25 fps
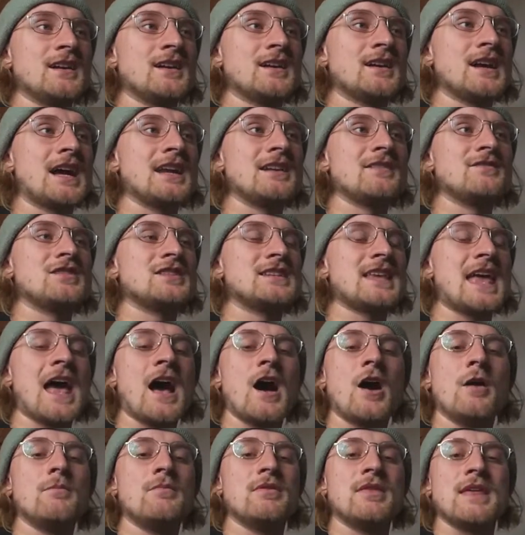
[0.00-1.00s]
kind of just
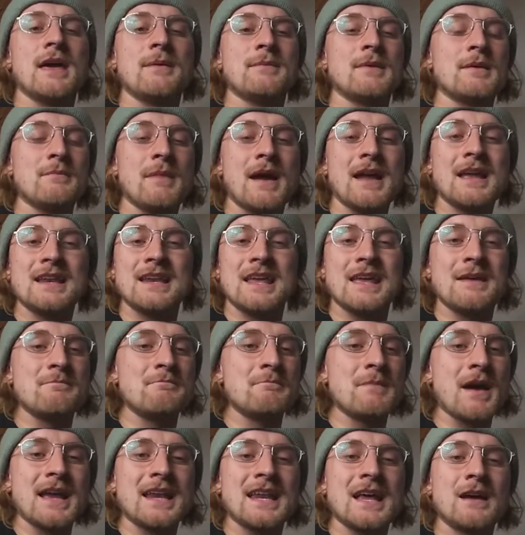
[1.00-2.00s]
help them. It might
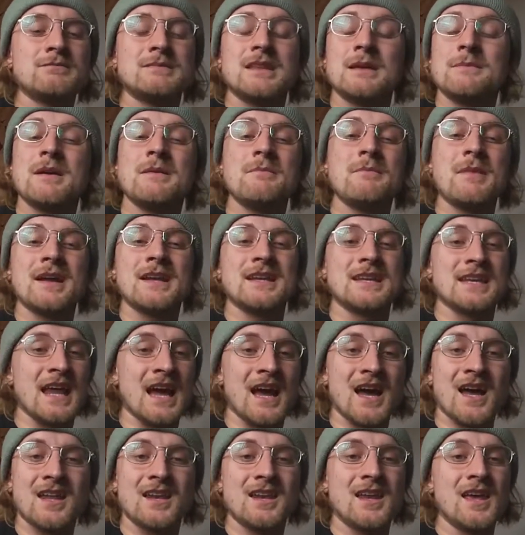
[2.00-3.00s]
help them. It might
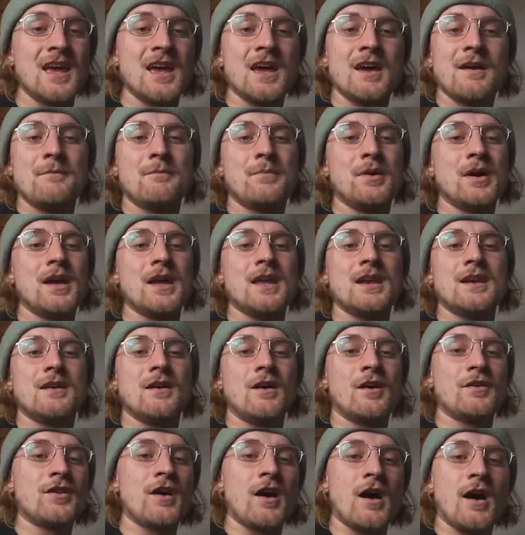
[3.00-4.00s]
not, but
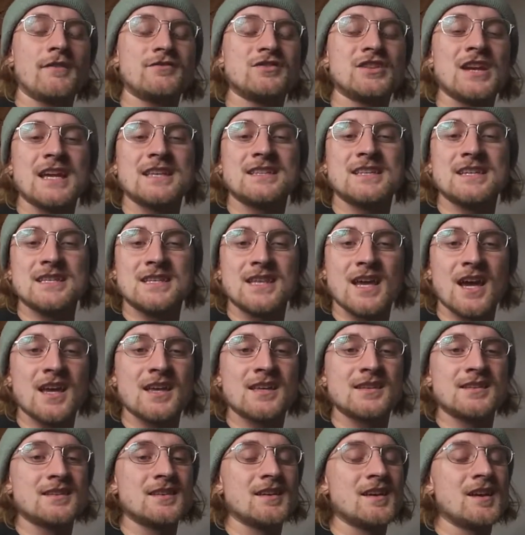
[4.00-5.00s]
on the off chance it
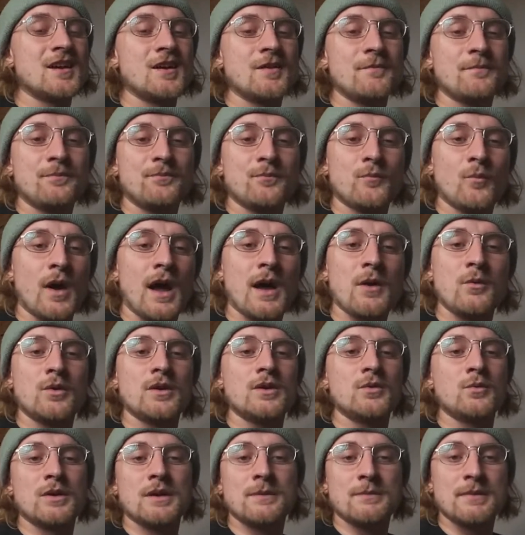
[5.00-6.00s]
does, why
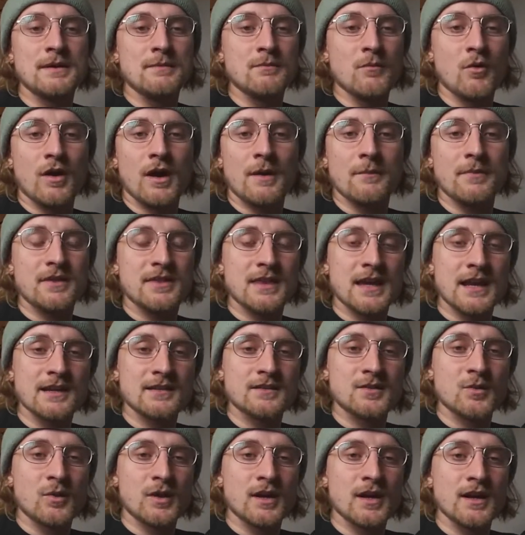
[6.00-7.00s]
wouldn't we be more empathetic
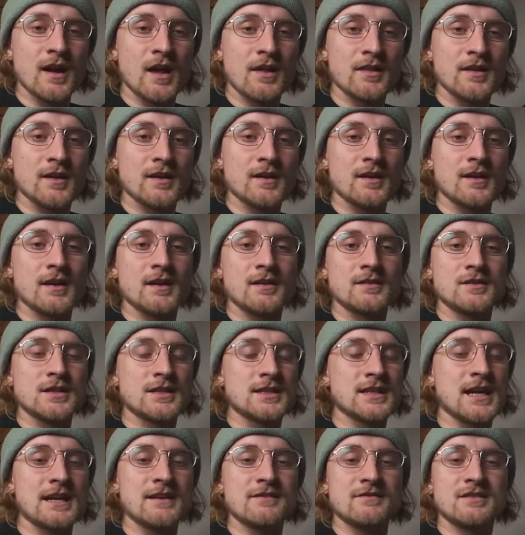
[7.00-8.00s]
to one another?
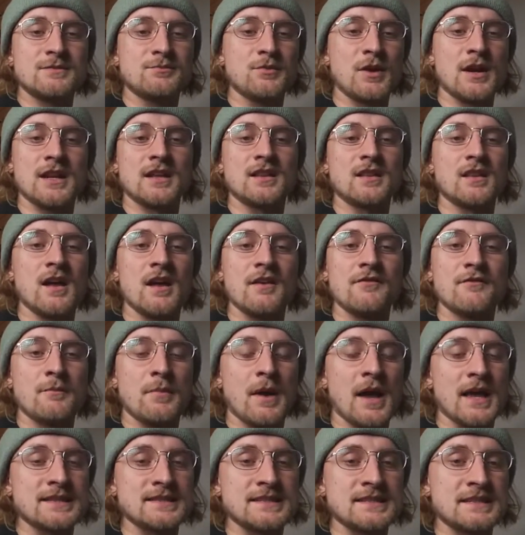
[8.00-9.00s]
Just kind of spreading love and
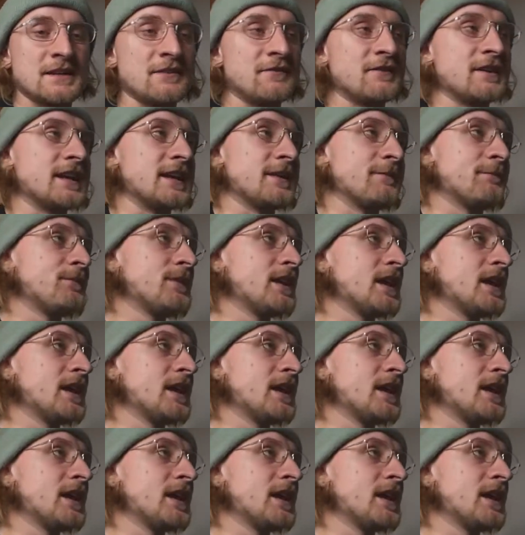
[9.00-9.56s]
positivity.